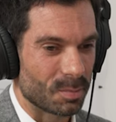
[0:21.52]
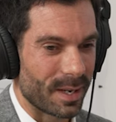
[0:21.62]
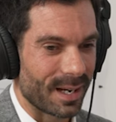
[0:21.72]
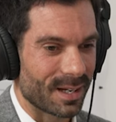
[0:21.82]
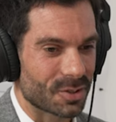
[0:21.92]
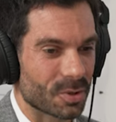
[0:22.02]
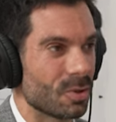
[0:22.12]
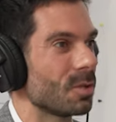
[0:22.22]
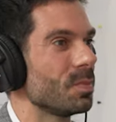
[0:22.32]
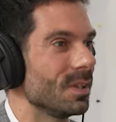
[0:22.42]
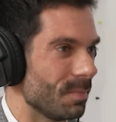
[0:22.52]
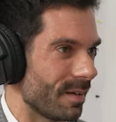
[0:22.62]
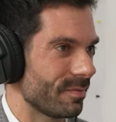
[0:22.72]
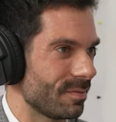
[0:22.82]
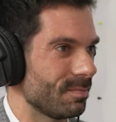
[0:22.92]
mankind should not be
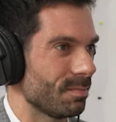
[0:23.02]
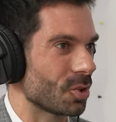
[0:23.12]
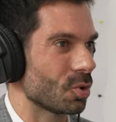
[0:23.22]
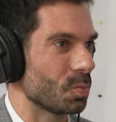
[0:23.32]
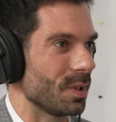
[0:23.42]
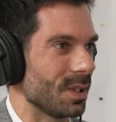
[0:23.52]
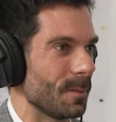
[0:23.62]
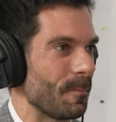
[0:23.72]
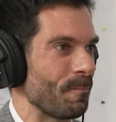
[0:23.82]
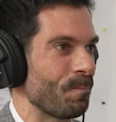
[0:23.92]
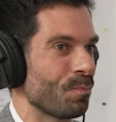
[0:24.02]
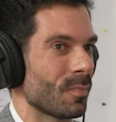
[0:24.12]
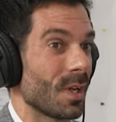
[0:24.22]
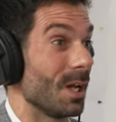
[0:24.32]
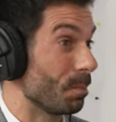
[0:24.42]
above, but should be
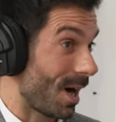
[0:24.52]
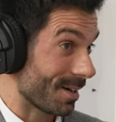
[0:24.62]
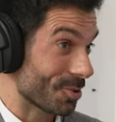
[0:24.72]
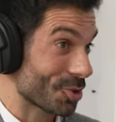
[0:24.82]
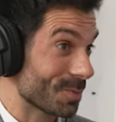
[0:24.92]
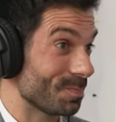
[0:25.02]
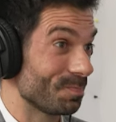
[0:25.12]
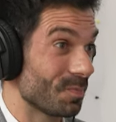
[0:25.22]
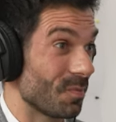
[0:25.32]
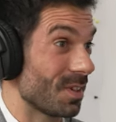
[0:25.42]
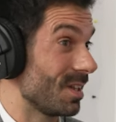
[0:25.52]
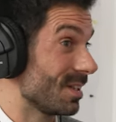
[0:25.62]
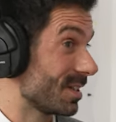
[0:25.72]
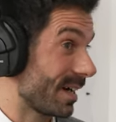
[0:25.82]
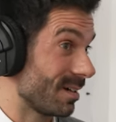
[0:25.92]
in partnership with the
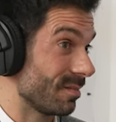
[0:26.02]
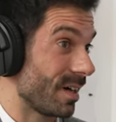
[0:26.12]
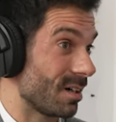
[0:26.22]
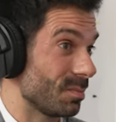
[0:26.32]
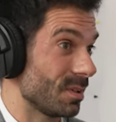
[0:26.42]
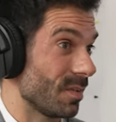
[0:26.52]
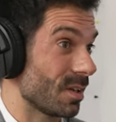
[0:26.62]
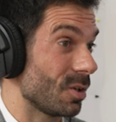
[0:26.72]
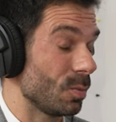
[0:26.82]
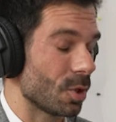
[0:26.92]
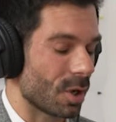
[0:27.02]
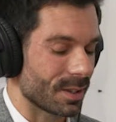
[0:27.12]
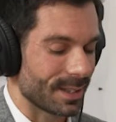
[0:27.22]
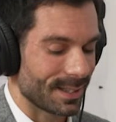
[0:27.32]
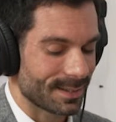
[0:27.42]
entire environment, with the global
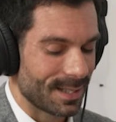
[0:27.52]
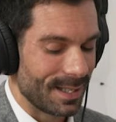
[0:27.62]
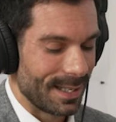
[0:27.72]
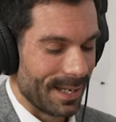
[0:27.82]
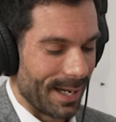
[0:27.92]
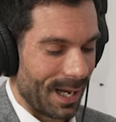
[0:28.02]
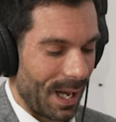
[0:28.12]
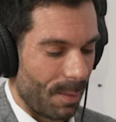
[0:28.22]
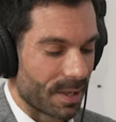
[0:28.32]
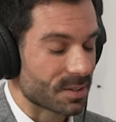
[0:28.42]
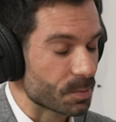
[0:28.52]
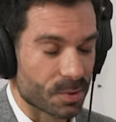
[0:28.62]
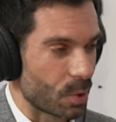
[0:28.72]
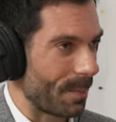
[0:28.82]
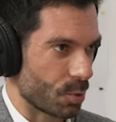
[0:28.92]
context but I
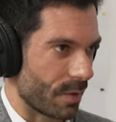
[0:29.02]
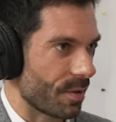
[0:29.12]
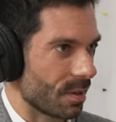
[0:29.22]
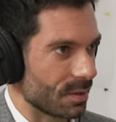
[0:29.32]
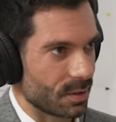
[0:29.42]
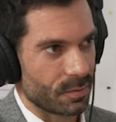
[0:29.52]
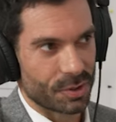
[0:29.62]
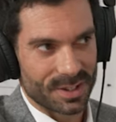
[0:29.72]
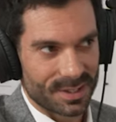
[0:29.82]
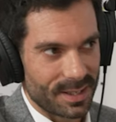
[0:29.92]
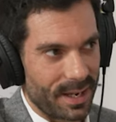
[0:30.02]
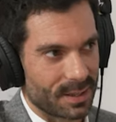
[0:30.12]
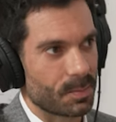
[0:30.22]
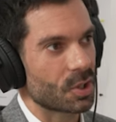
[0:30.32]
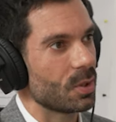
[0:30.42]
subscribe to everything that you've just said,
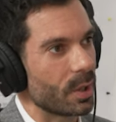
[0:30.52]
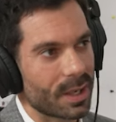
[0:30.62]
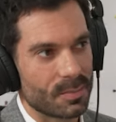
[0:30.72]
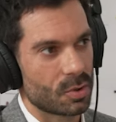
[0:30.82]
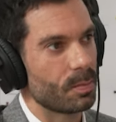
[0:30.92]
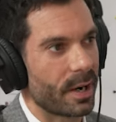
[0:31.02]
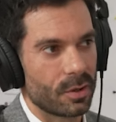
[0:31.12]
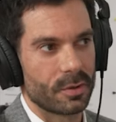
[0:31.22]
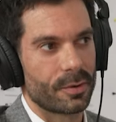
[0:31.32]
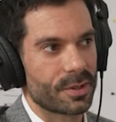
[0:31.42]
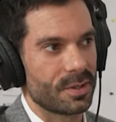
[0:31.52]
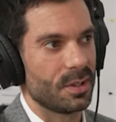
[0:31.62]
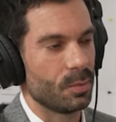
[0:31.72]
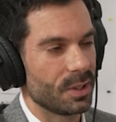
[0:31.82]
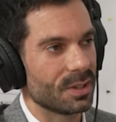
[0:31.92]
especially when it comes to
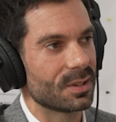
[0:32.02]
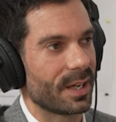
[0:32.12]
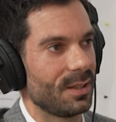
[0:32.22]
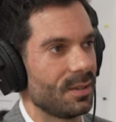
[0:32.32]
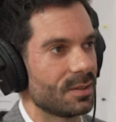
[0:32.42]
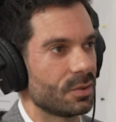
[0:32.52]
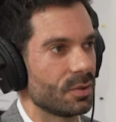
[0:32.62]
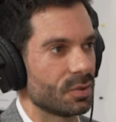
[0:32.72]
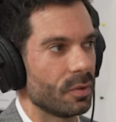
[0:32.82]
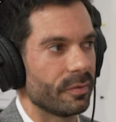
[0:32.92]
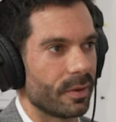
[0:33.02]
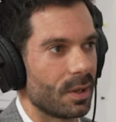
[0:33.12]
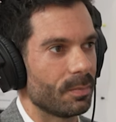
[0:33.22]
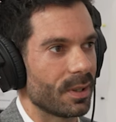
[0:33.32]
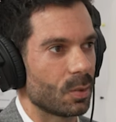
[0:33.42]
biodiversity. We didn't tackle this so
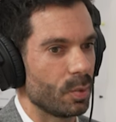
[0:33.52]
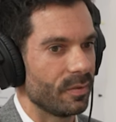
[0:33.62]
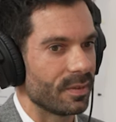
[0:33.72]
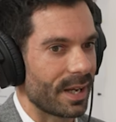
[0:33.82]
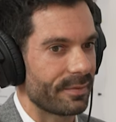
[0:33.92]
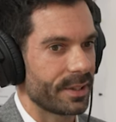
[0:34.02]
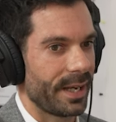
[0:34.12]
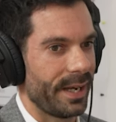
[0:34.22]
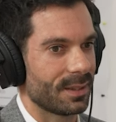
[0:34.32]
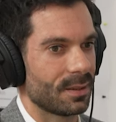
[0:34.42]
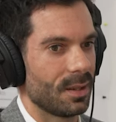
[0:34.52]
far, but we've never had